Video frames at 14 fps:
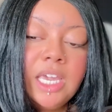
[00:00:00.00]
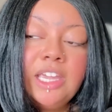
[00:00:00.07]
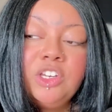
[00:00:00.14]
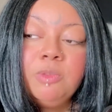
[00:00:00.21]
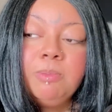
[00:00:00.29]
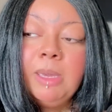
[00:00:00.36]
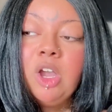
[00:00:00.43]

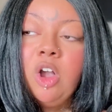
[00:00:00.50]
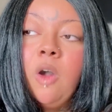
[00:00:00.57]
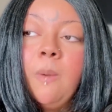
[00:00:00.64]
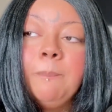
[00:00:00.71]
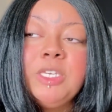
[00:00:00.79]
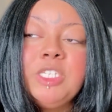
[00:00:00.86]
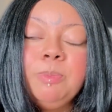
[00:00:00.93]
And you may
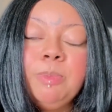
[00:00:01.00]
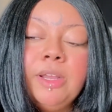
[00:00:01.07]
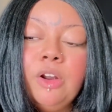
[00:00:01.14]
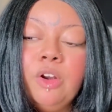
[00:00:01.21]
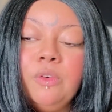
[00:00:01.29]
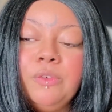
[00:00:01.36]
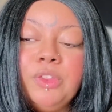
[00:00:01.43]
all be
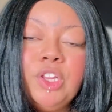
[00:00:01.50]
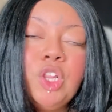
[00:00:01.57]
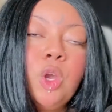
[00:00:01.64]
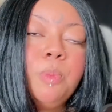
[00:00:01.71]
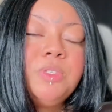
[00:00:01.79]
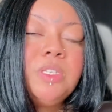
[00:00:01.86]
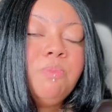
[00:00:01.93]
spread out over the
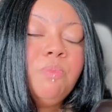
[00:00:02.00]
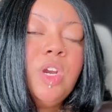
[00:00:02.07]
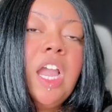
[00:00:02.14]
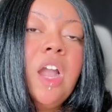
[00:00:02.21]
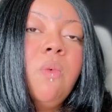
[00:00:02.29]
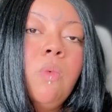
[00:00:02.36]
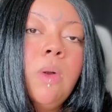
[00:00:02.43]
globe
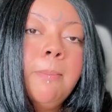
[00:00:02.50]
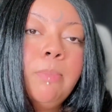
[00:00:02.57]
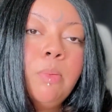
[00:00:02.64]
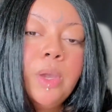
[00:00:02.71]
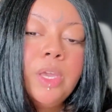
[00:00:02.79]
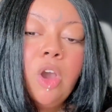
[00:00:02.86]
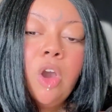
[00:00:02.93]
somewhere at one
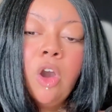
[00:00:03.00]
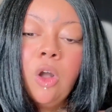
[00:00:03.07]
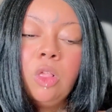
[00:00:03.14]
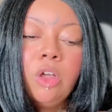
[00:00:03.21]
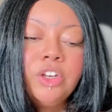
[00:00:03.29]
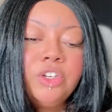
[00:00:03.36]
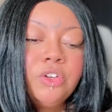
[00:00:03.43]
point,
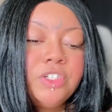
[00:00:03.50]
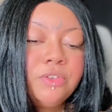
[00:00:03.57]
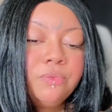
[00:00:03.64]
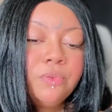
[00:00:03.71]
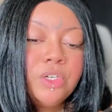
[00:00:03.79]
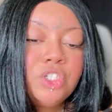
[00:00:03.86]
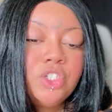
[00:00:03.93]
all on your
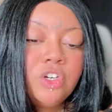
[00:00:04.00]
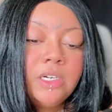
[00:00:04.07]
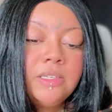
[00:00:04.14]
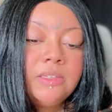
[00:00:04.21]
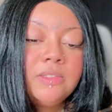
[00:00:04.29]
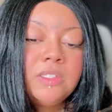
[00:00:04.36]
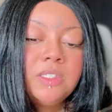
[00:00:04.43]
different
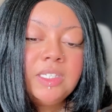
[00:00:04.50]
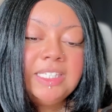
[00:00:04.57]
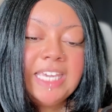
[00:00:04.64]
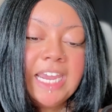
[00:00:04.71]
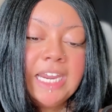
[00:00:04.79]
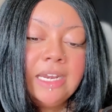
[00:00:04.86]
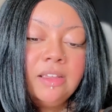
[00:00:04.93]
journeys,
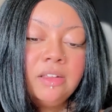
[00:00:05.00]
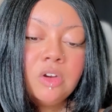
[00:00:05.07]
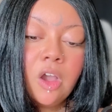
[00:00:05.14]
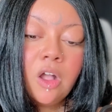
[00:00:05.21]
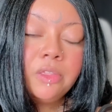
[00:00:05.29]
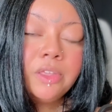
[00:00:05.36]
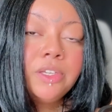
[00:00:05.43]
gaining
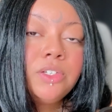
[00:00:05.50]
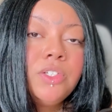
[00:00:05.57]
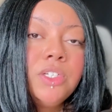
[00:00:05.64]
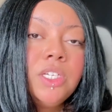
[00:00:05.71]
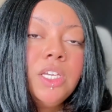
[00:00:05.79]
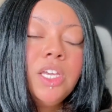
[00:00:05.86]
knowledge